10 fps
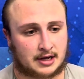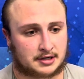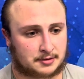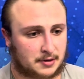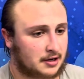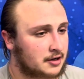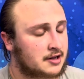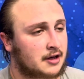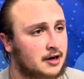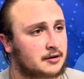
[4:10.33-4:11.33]
just being good in
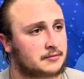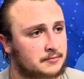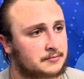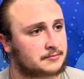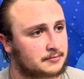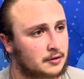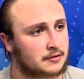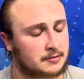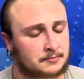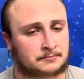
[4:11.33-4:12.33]
the huddle. Both
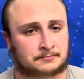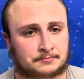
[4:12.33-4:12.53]
of them.